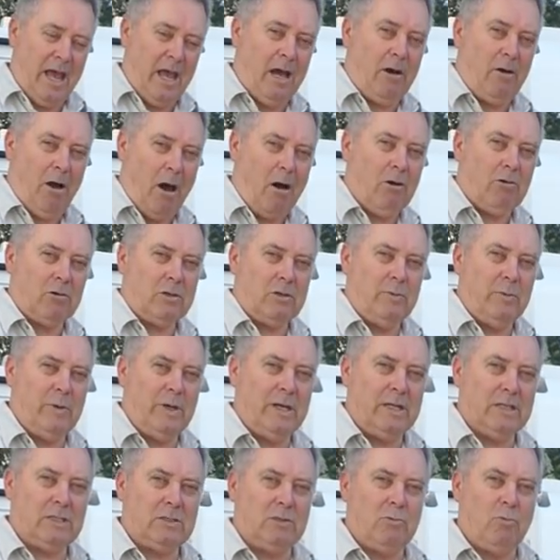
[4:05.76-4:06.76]
our
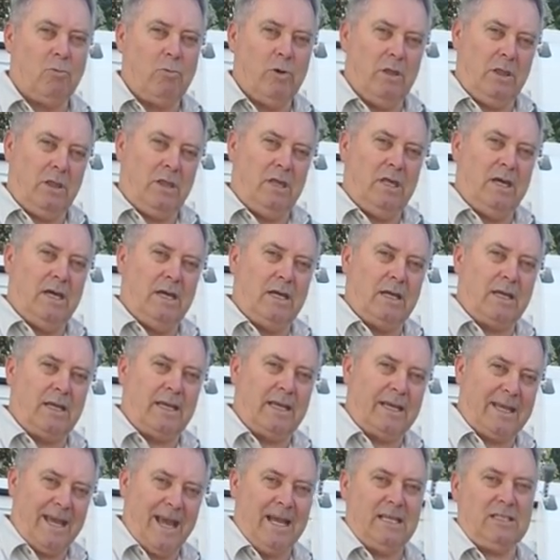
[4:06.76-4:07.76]
Ultimates, with the
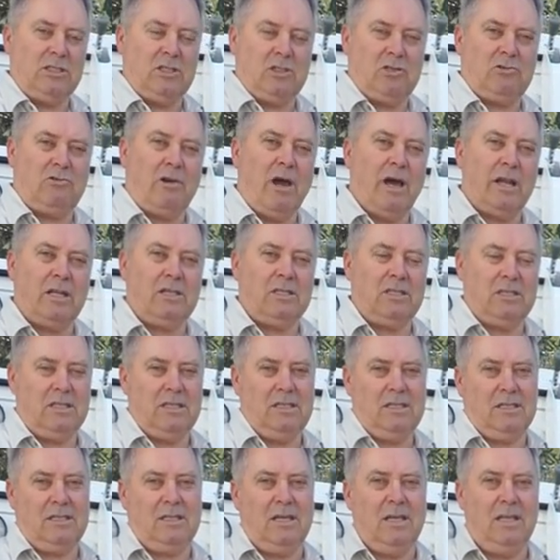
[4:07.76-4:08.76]
gas strut
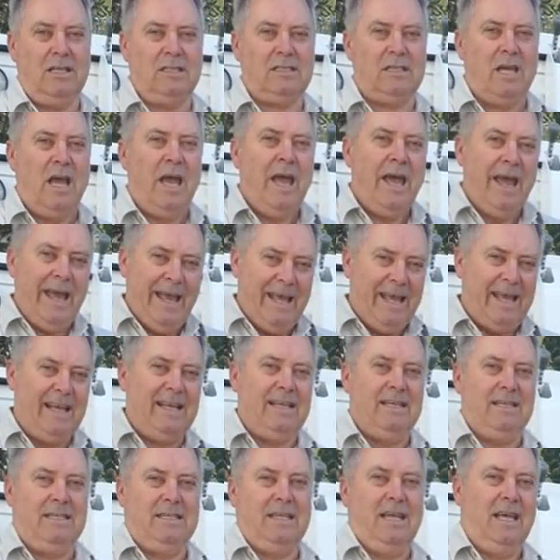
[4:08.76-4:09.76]
assistance
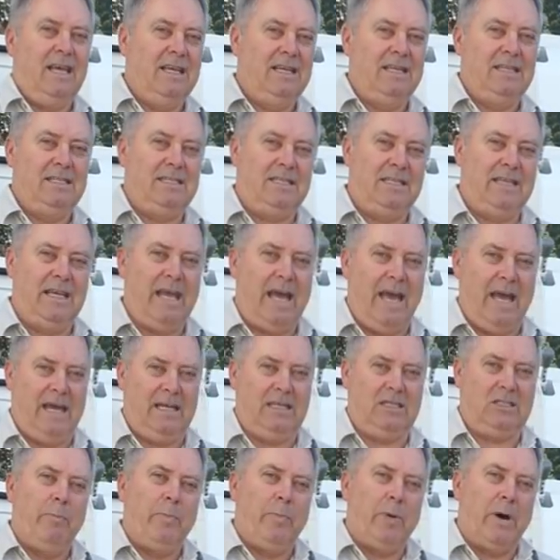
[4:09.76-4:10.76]
is easy
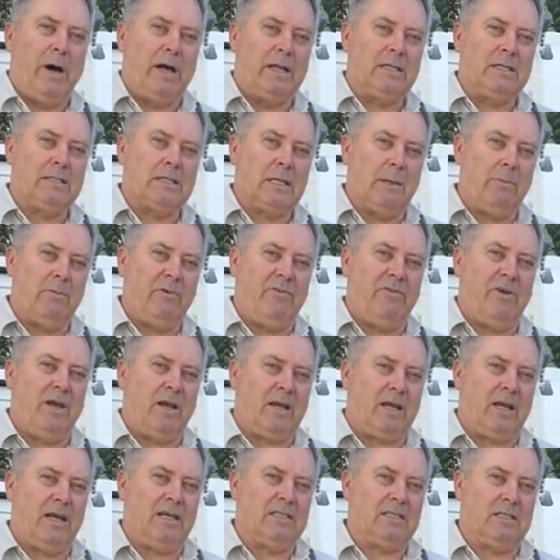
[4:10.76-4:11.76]
as, but some of
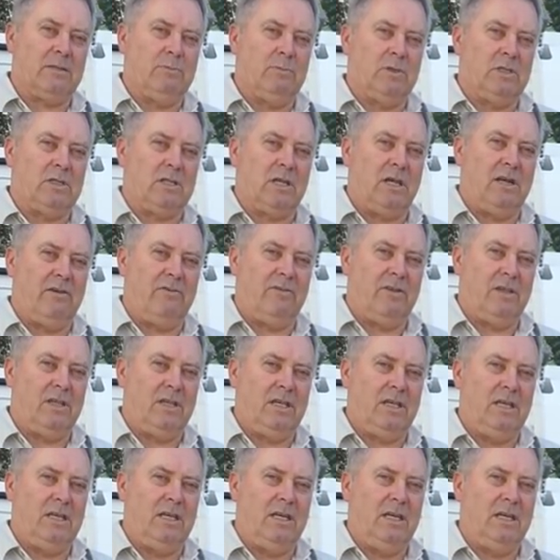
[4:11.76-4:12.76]
our customers over
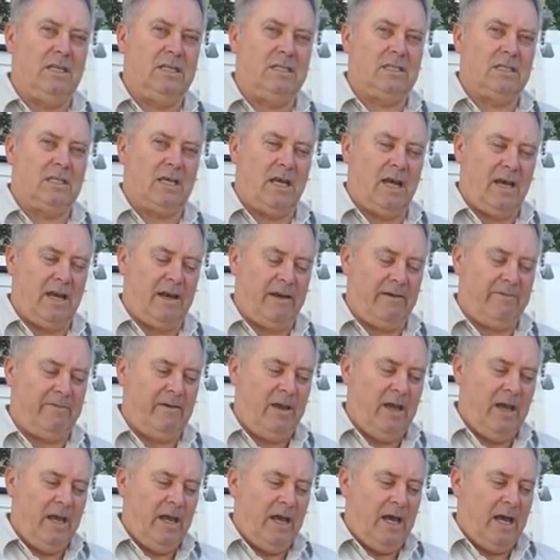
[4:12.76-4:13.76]
the years
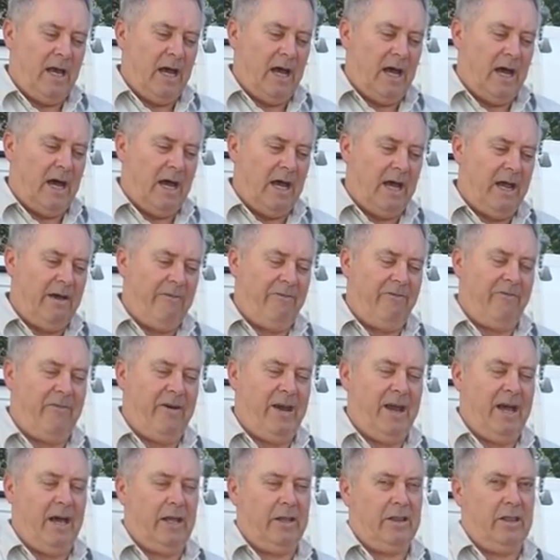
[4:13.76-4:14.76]
have uh, have
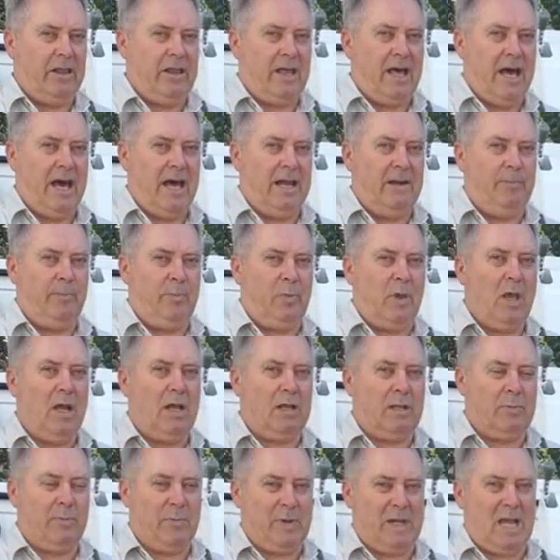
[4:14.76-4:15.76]
found that
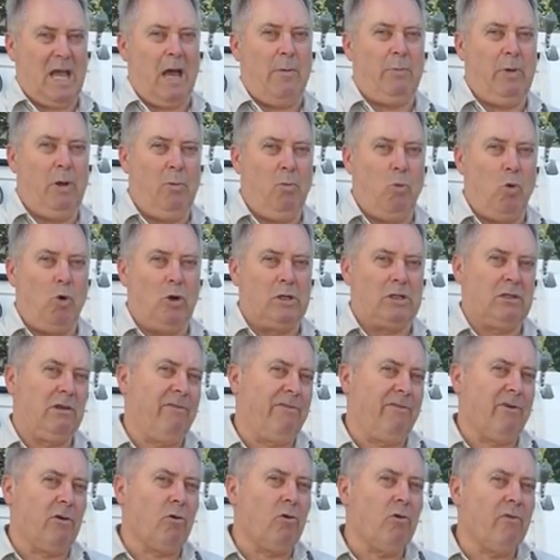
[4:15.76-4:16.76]
it's becoming more
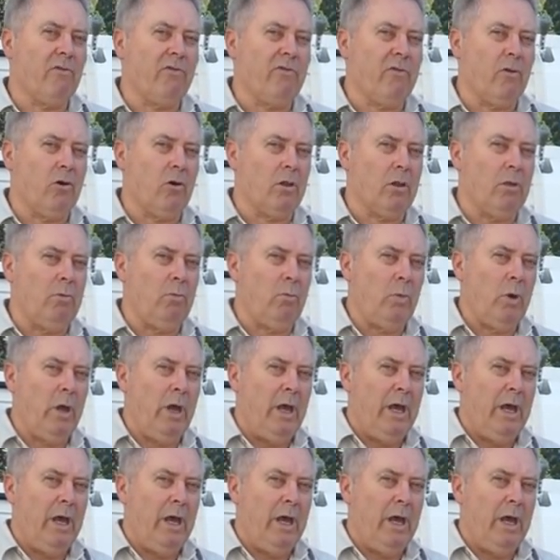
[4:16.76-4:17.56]
difficult for them,